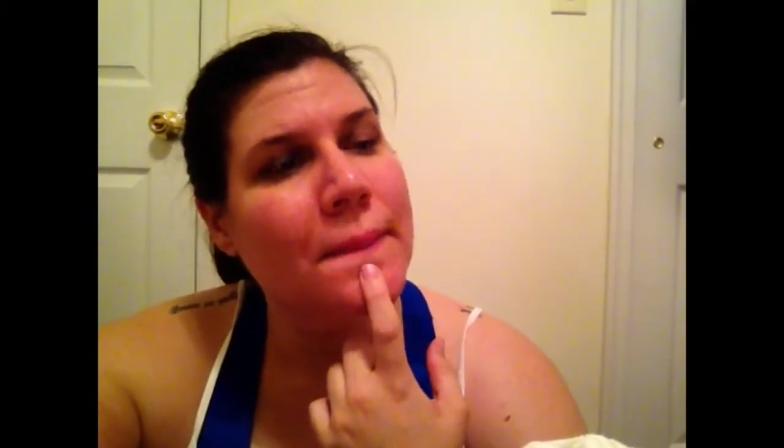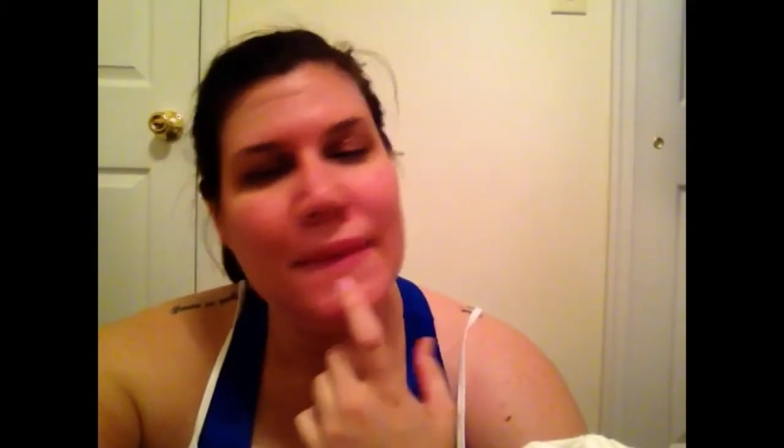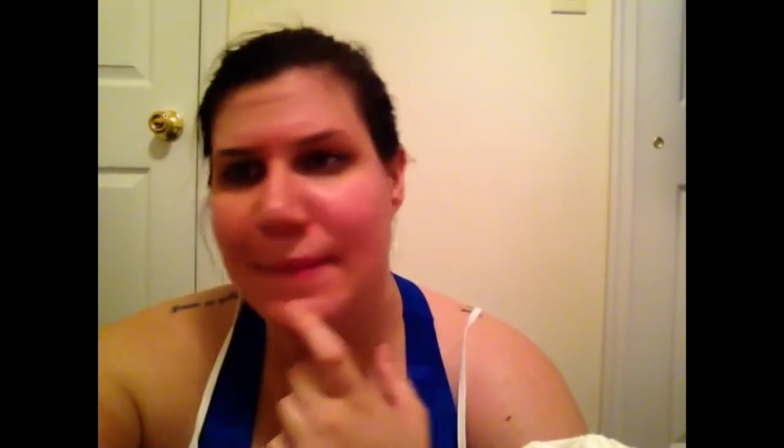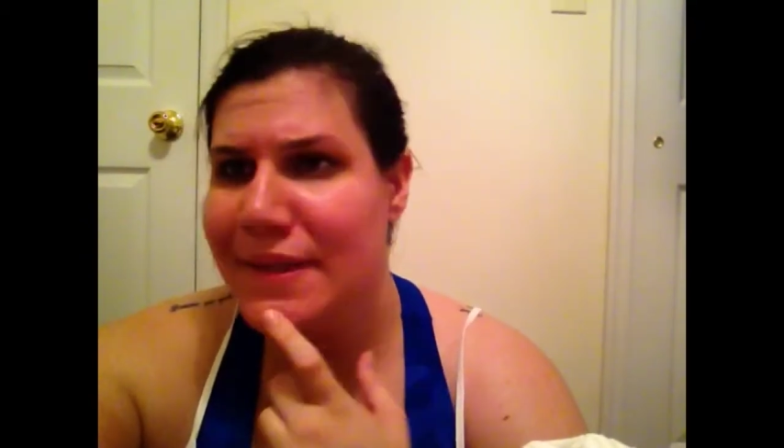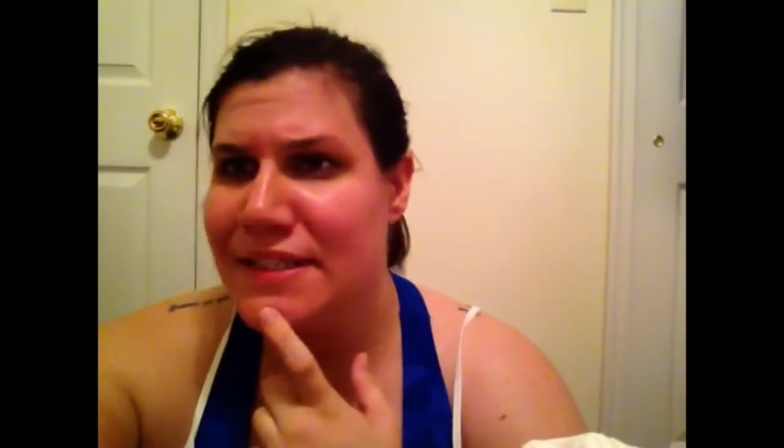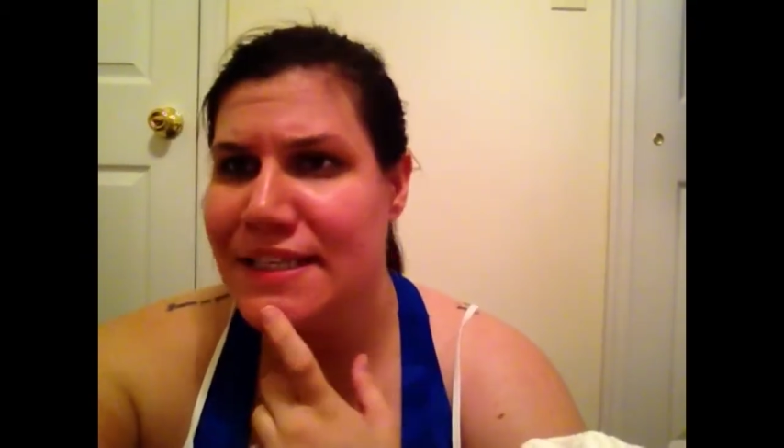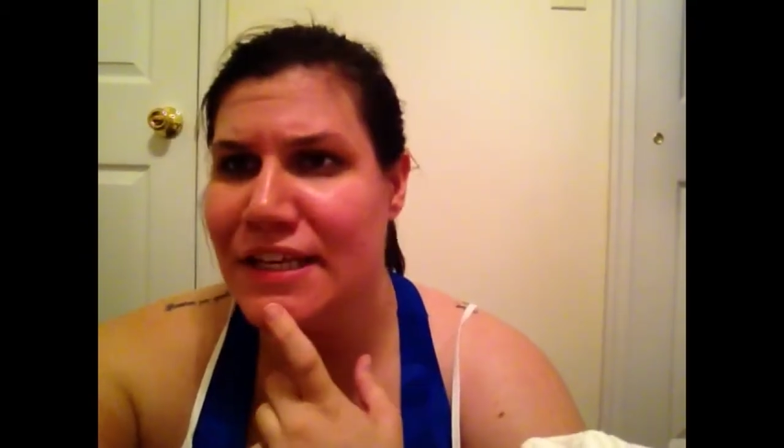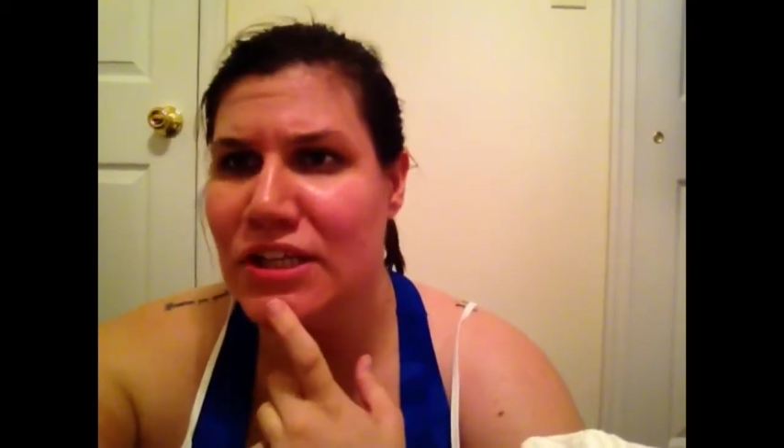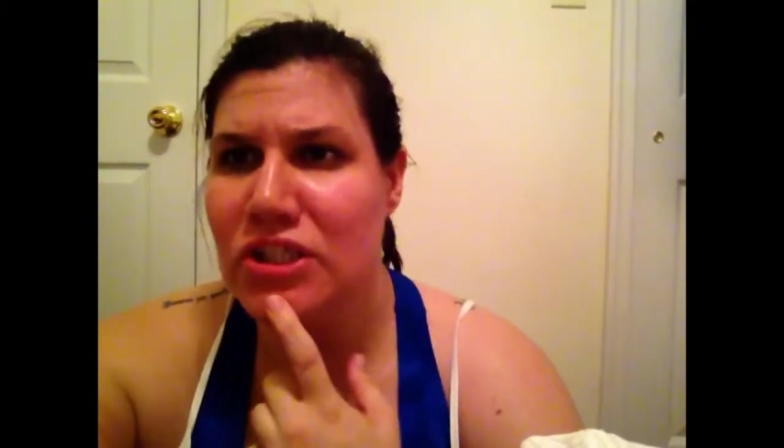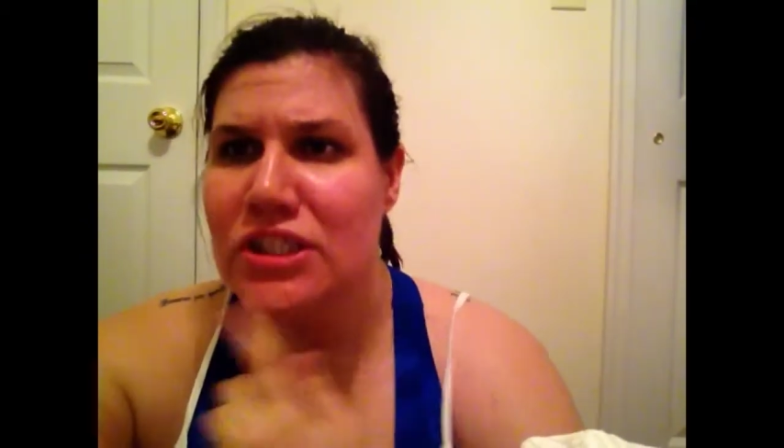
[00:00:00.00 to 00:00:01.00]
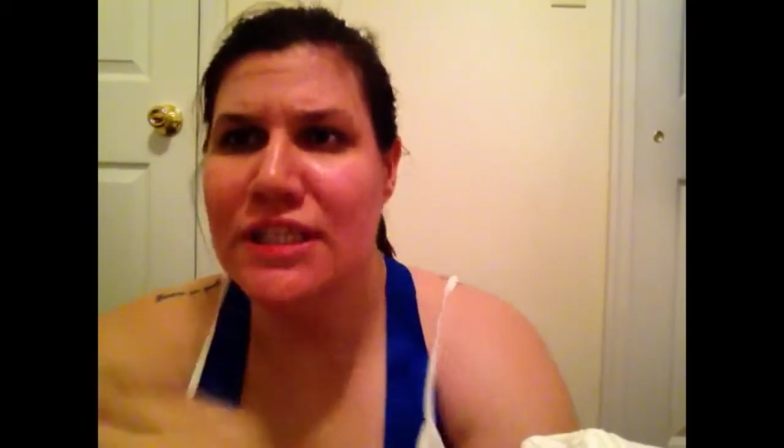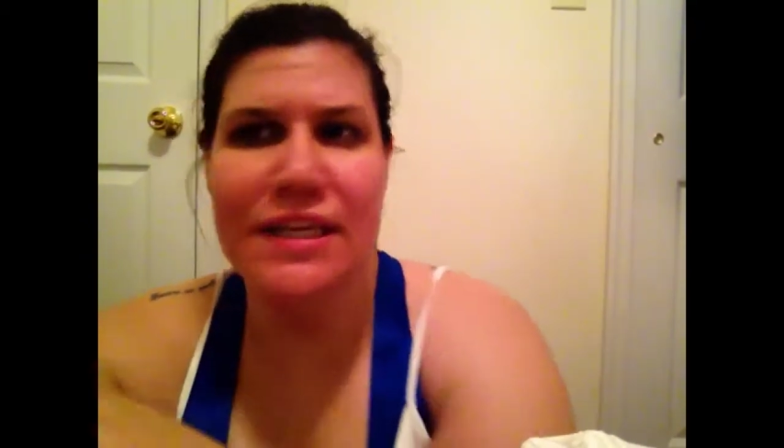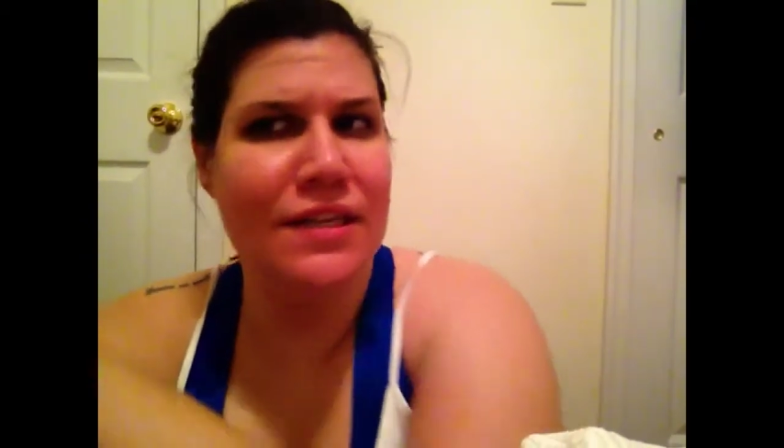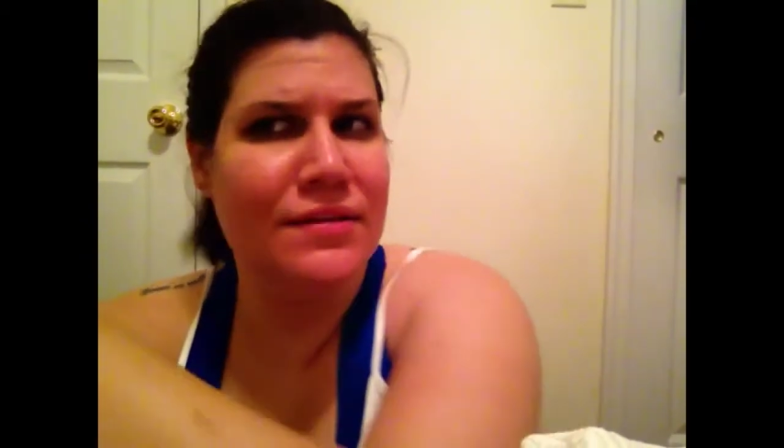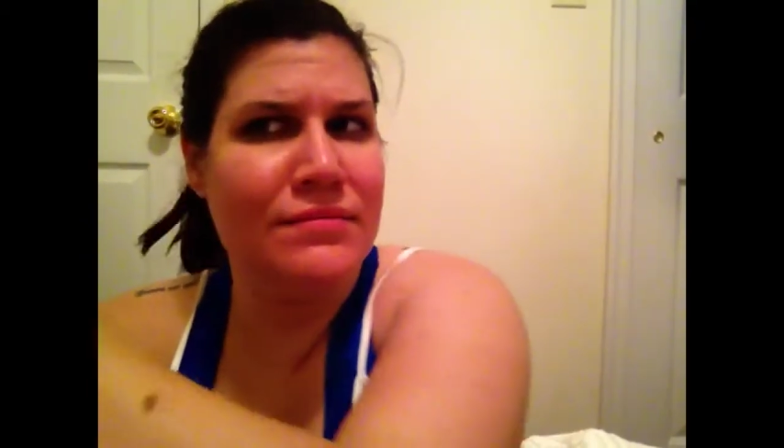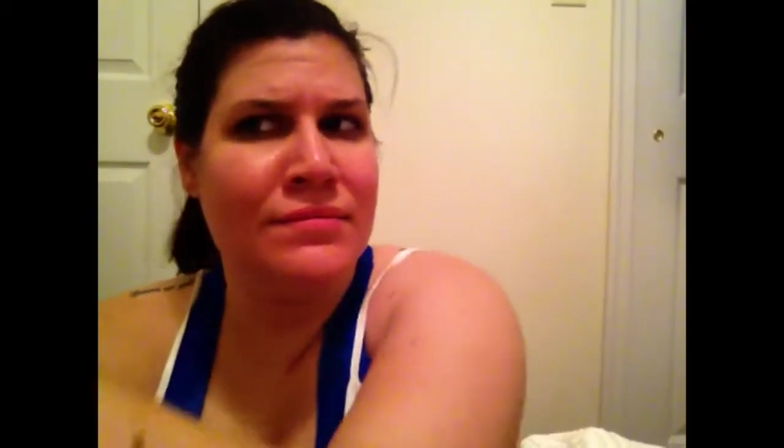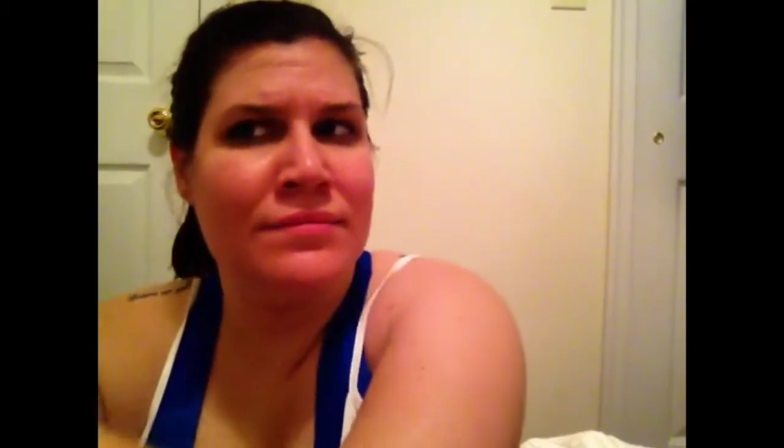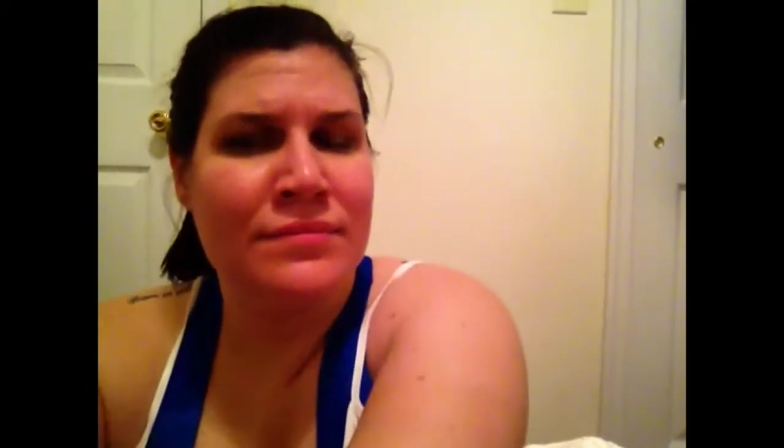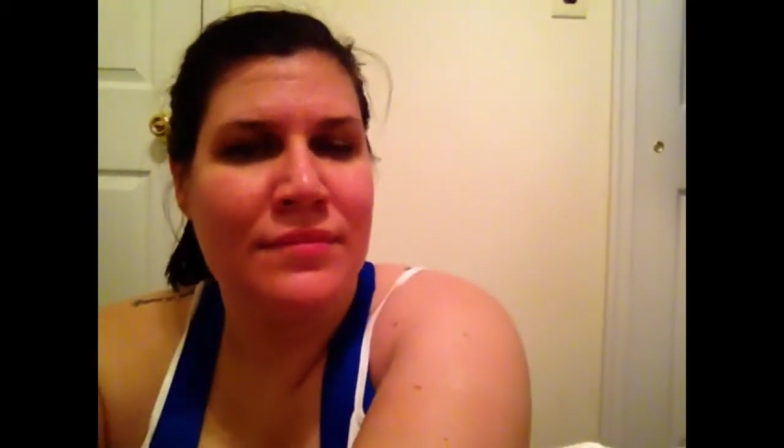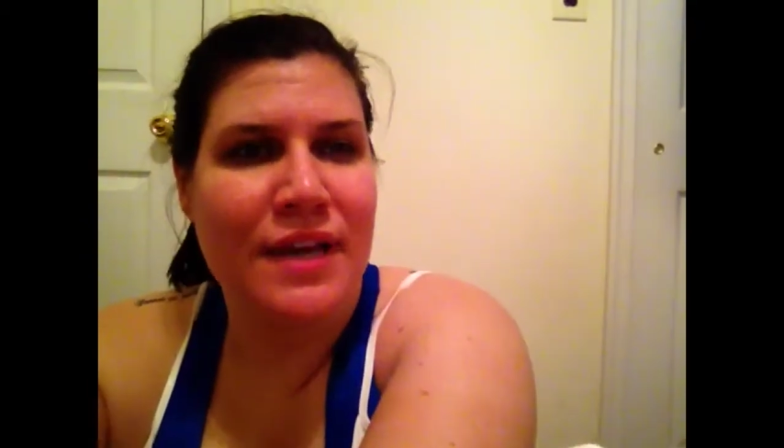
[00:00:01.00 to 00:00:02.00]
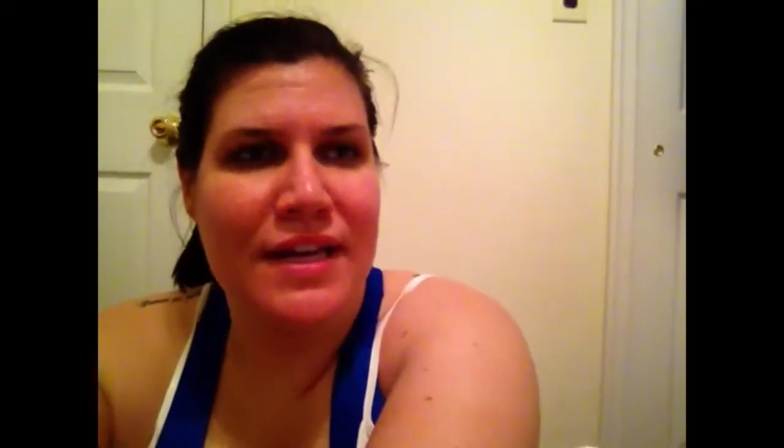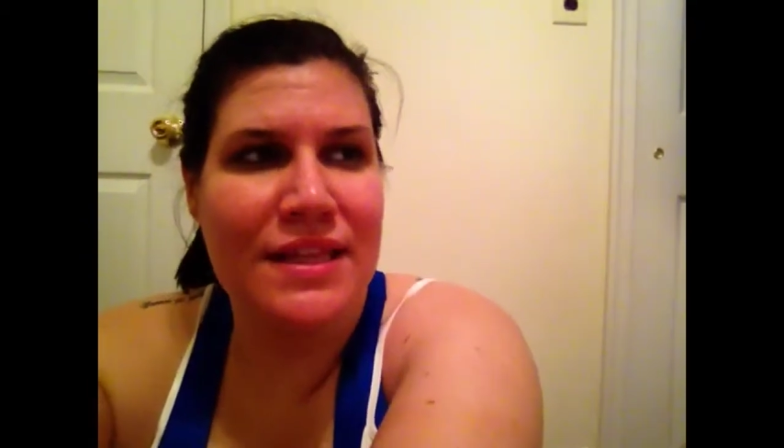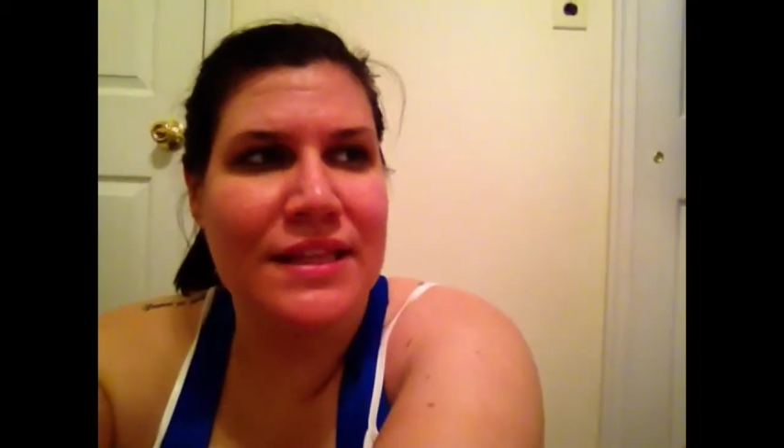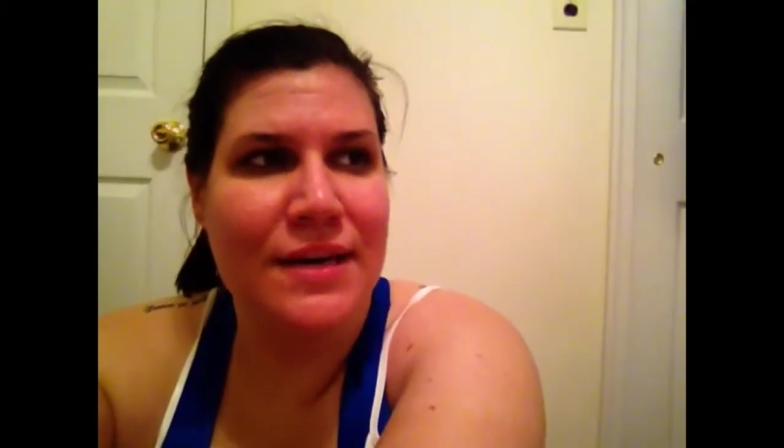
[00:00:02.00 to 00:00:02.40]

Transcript: Maybe it's day 13. I think